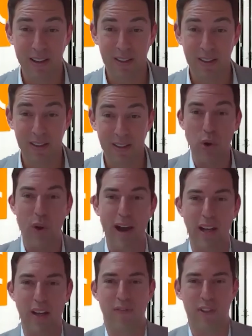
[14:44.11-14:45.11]
Then we're
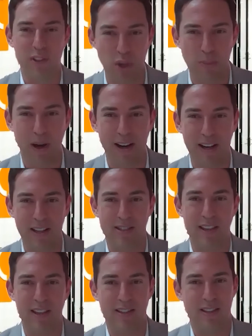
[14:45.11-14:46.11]
waiting for new buyers
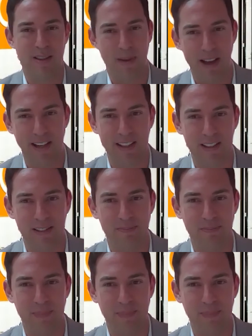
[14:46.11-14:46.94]
to enter the market.